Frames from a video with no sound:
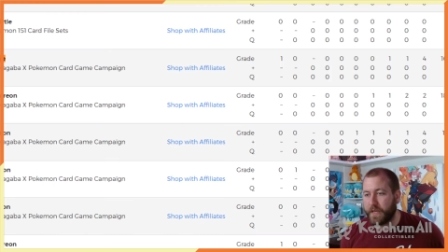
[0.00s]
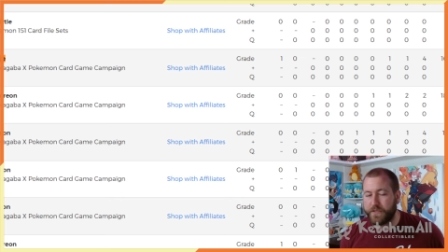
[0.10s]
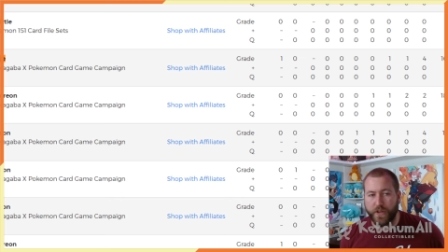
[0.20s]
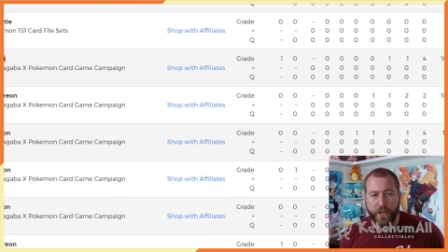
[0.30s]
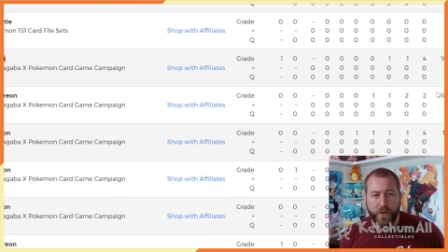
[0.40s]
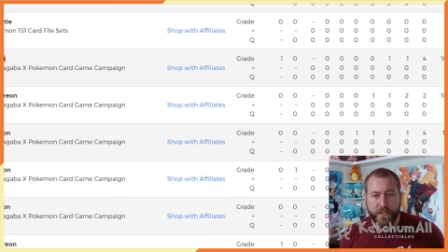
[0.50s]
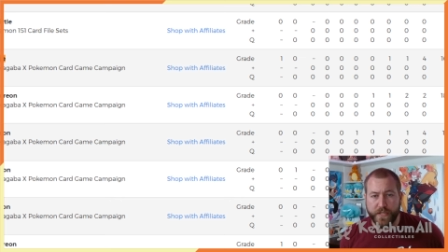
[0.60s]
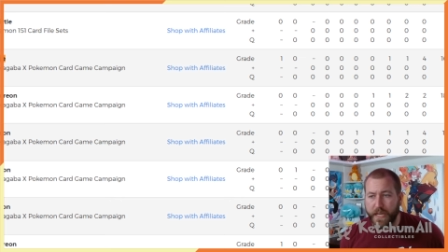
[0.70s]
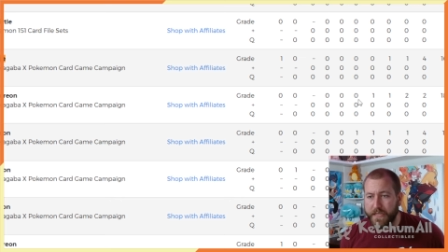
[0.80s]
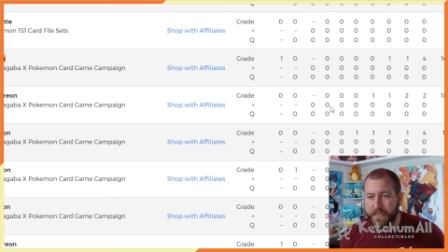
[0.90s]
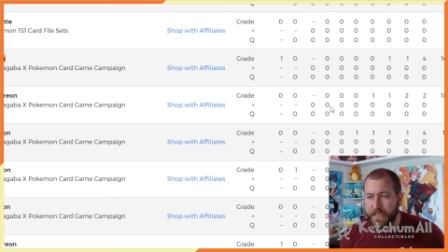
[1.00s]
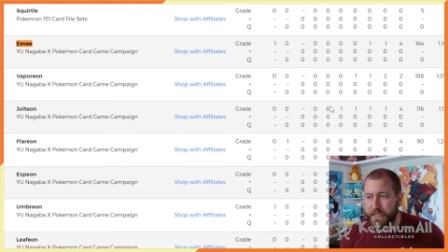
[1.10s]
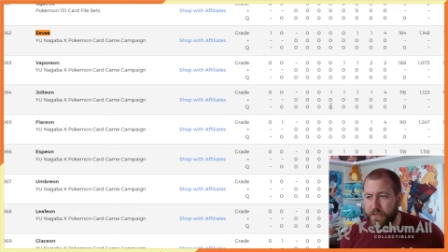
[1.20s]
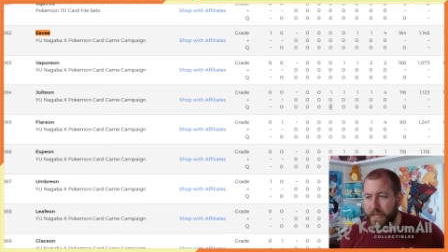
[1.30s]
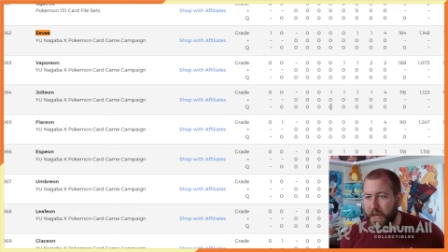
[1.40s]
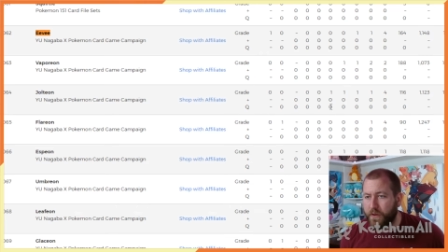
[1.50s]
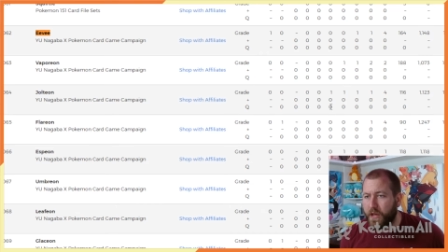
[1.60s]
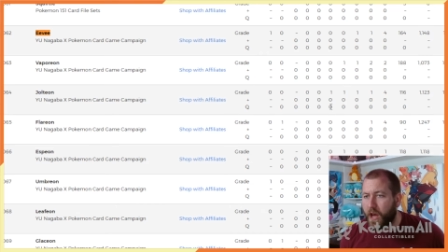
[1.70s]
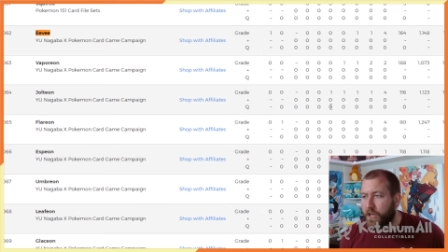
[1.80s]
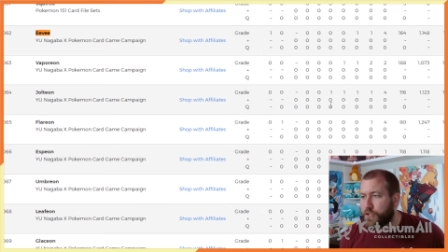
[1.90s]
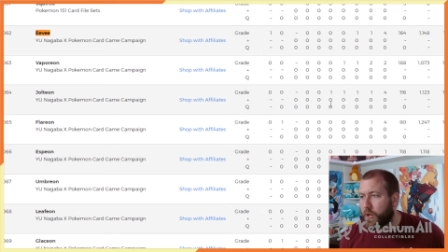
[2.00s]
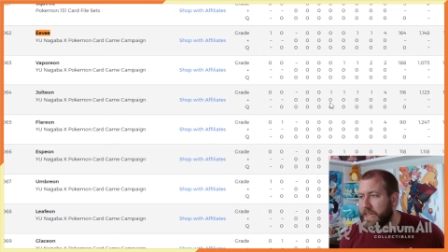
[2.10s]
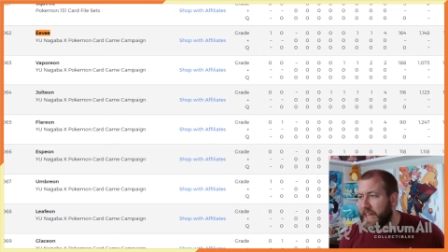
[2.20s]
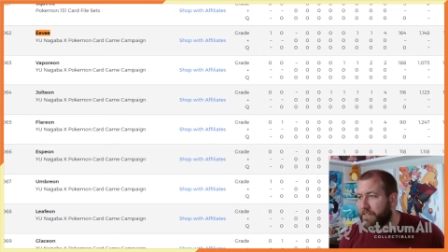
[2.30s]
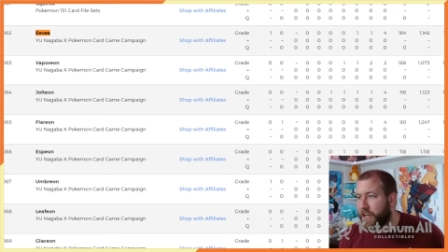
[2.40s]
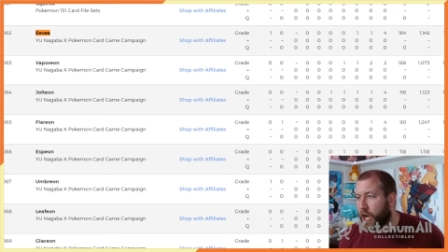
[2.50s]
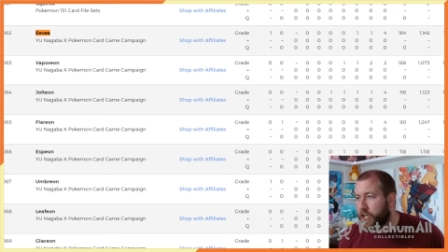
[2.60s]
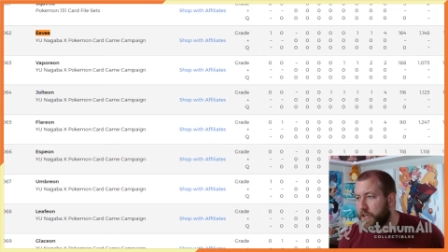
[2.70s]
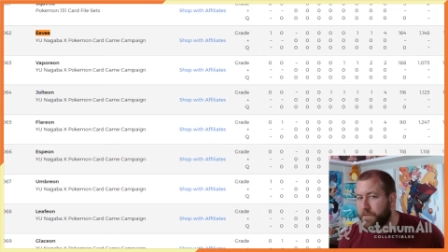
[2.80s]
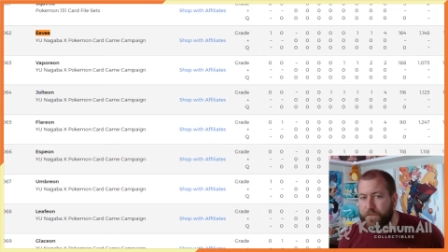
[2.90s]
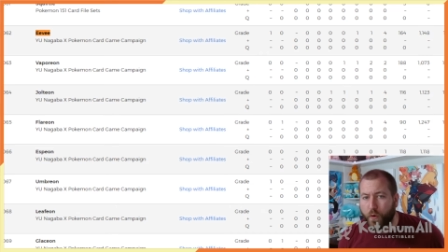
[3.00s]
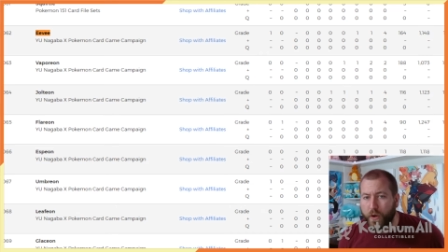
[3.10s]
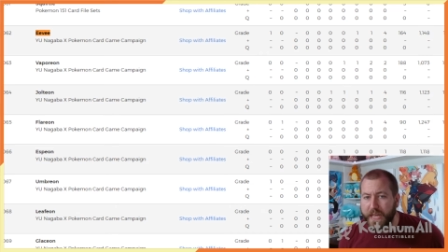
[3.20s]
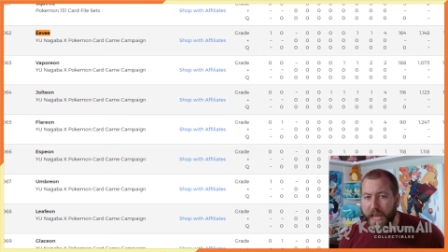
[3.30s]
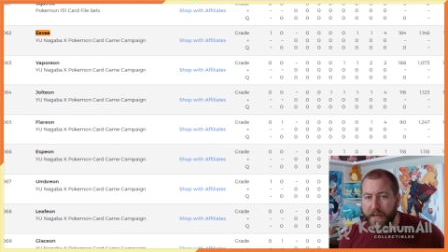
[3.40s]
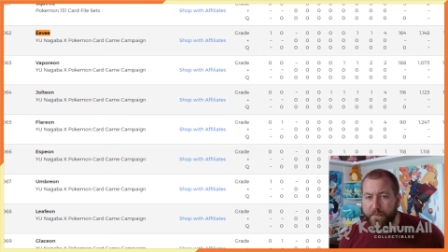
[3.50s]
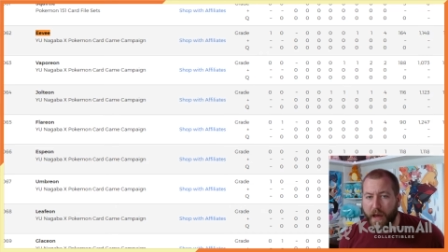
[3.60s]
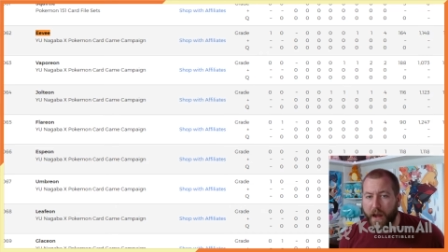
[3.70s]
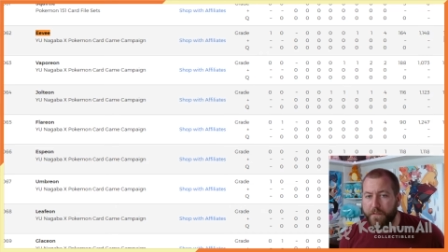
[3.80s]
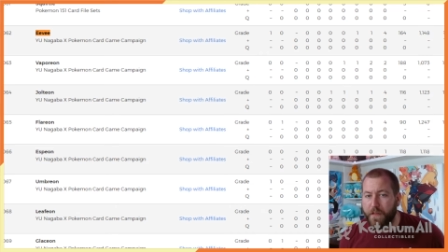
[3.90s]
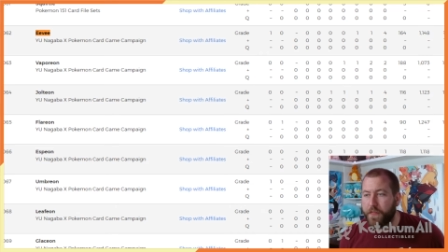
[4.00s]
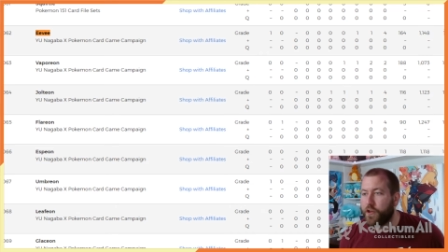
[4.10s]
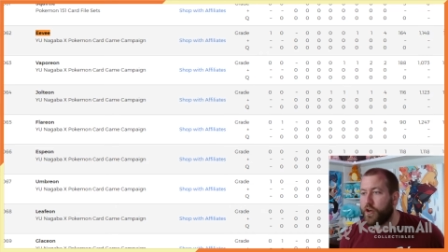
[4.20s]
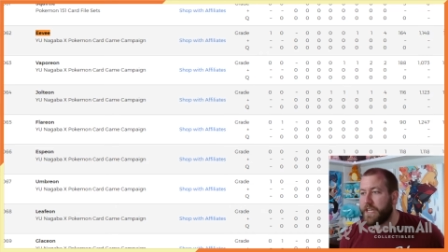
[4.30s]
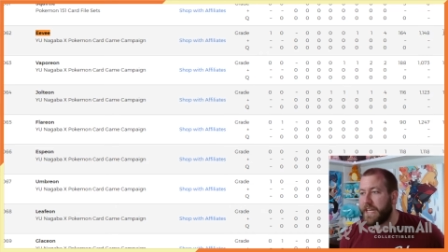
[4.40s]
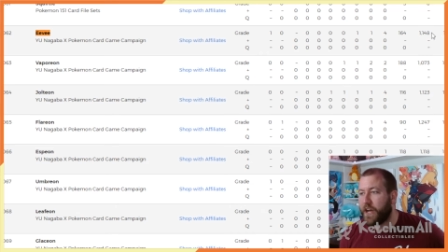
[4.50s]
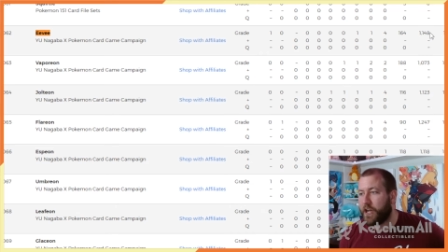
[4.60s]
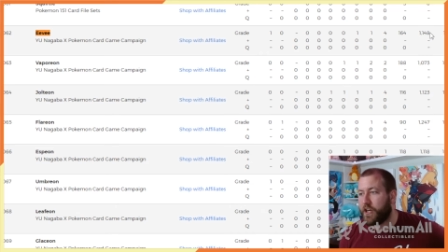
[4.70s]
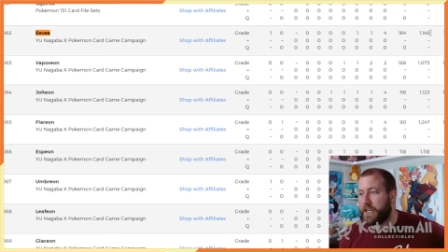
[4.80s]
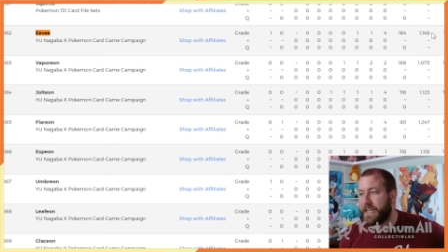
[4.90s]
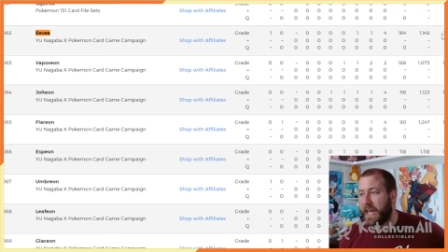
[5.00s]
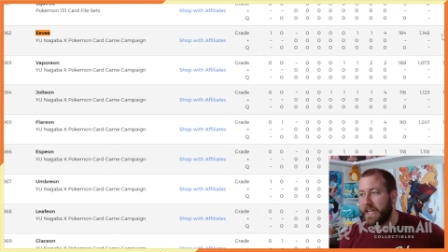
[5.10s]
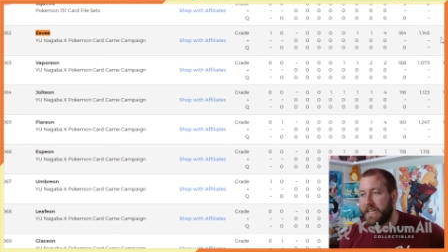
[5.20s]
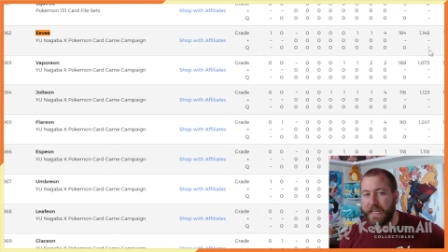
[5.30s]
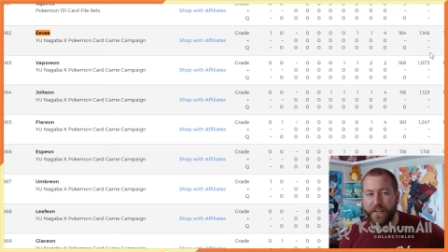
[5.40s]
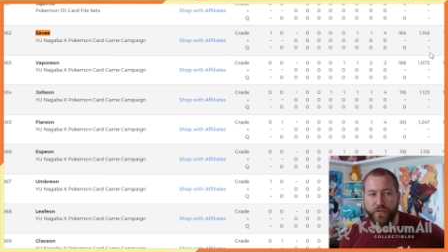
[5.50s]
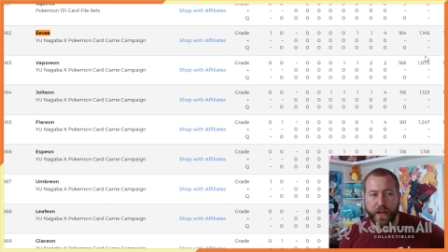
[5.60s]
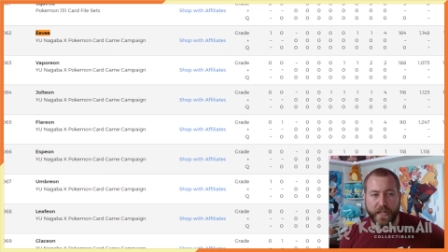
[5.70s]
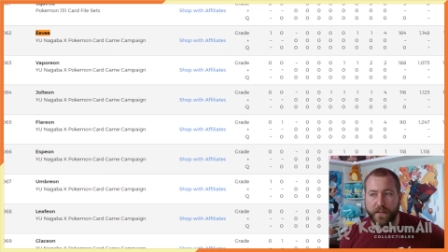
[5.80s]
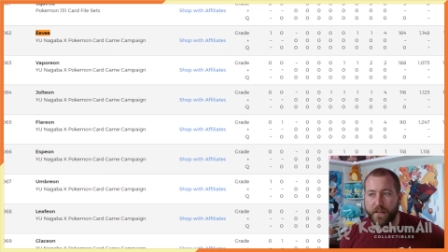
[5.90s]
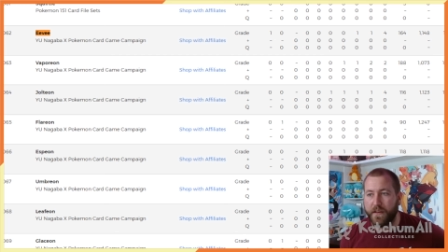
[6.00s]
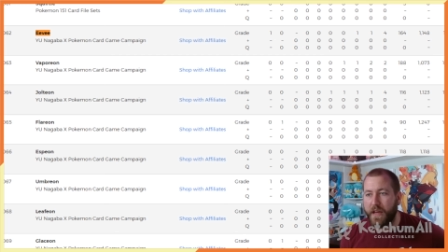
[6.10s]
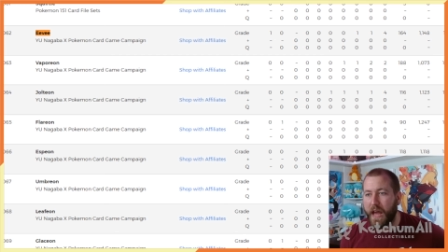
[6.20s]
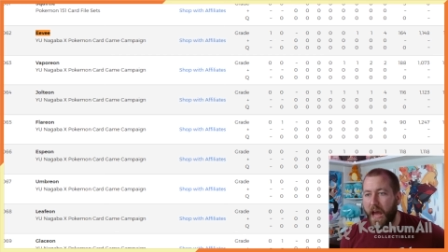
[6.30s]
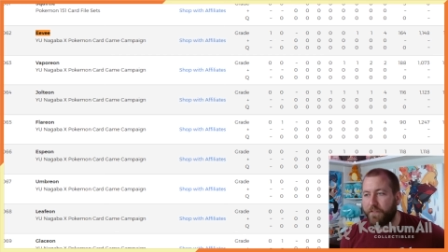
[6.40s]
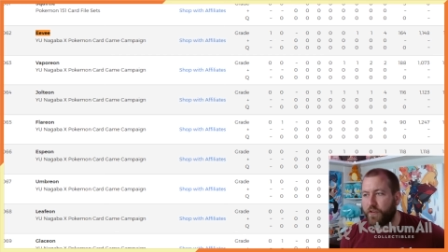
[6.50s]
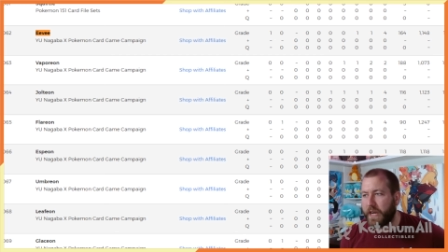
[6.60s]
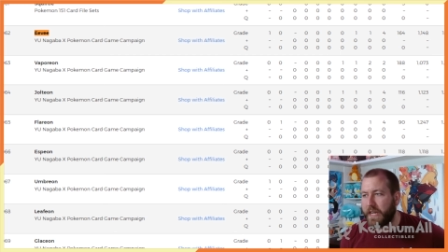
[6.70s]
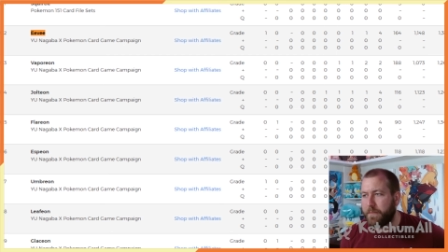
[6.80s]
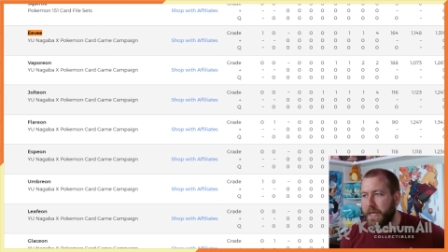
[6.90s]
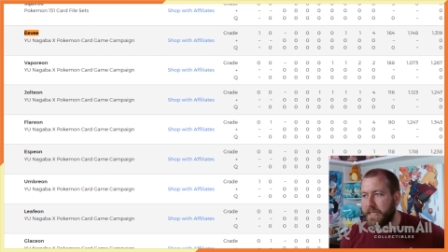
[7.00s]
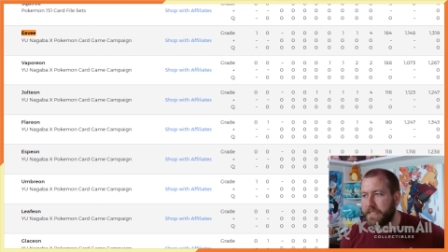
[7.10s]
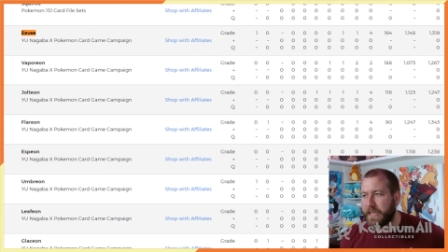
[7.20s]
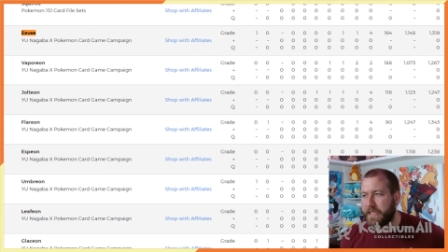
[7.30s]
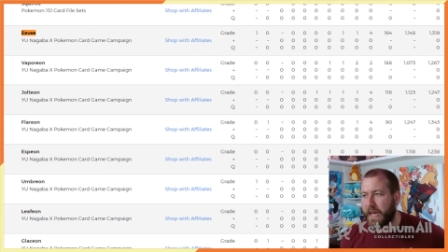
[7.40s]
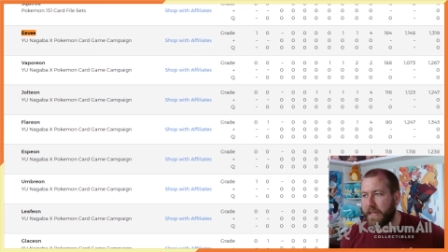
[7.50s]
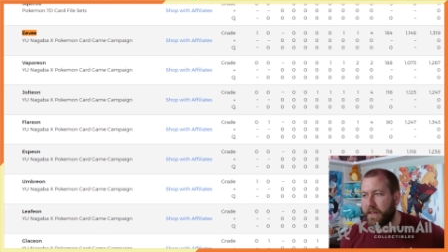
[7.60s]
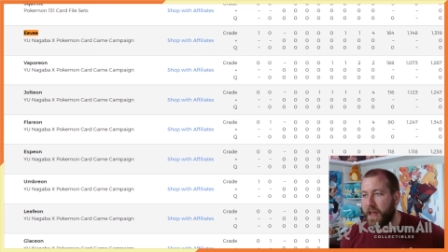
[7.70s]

Sorry, you actually can't see this right now. So 1,148 out of the 1,319 graded have graded PSA 10.